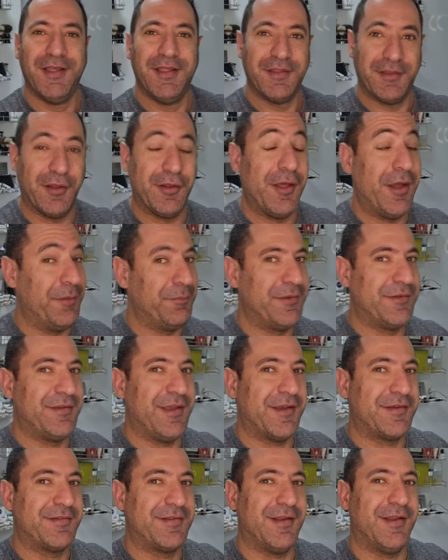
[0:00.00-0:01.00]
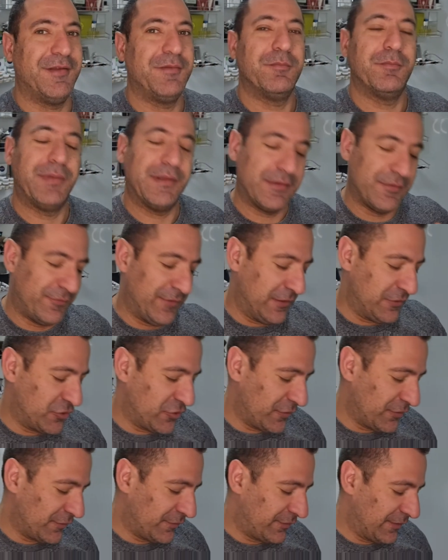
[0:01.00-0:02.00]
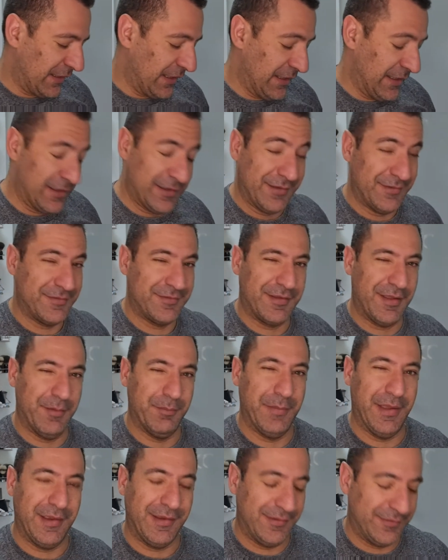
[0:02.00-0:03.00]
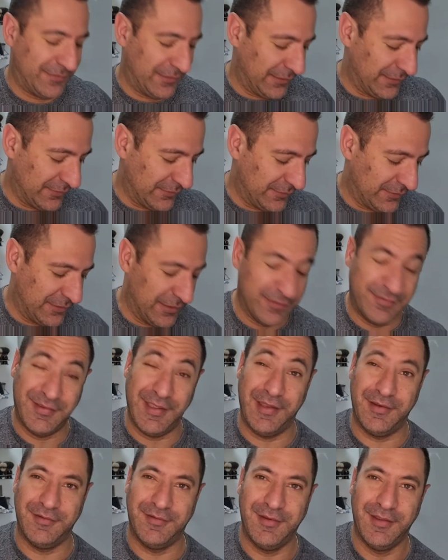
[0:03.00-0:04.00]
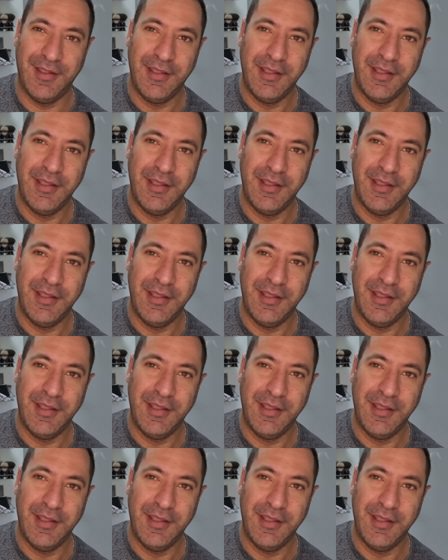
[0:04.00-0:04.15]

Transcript: The Lime is excellent, but the Venture is, uh, is amazing, the scent.